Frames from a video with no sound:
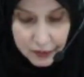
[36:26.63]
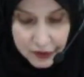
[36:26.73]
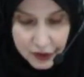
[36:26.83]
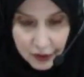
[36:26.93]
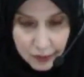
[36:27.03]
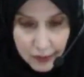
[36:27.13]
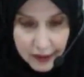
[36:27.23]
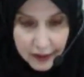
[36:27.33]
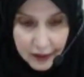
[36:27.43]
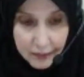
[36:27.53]
Okay, so
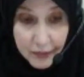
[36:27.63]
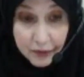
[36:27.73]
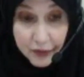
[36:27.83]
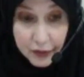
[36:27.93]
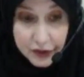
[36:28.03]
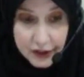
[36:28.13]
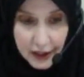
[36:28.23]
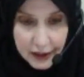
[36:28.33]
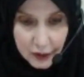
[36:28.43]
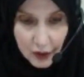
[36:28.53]
we'll start with
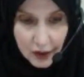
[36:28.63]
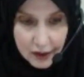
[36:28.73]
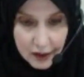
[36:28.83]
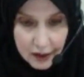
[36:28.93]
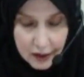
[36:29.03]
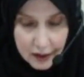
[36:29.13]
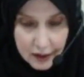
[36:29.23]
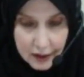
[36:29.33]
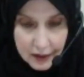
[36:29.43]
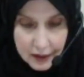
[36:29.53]
the first
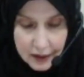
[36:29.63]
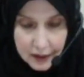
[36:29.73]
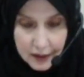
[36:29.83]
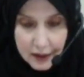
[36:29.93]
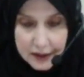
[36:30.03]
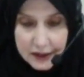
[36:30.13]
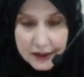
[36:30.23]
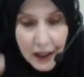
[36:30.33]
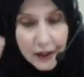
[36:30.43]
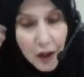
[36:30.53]
dialogue.
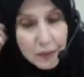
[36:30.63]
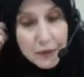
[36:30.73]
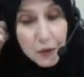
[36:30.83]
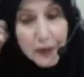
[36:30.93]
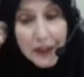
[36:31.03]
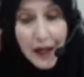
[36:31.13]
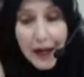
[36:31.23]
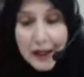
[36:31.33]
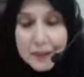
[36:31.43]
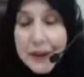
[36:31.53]
It's a
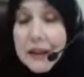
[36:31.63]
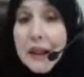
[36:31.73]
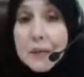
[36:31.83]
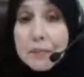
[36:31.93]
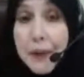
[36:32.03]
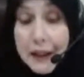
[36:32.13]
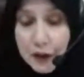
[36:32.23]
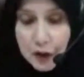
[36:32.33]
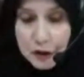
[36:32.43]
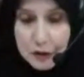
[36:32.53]
dialogue between
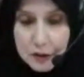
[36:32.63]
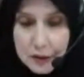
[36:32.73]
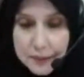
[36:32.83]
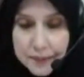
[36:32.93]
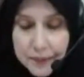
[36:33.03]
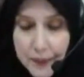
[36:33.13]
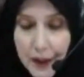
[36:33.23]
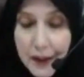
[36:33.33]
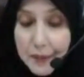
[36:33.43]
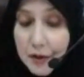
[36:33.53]
Ahmed and Badr,
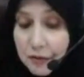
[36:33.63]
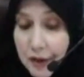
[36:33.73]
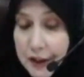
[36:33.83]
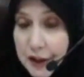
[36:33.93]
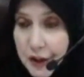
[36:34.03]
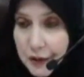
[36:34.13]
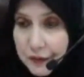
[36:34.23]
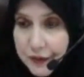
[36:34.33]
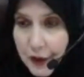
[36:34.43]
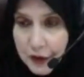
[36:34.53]
and I'm going to
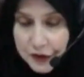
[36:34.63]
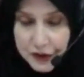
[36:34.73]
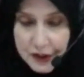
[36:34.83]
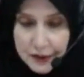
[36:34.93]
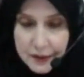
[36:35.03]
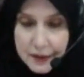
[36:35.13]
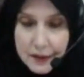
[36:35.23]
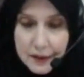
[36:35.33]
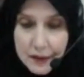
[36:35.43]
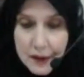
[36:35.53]
read it to you
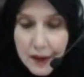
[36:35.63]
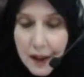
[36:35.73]
first.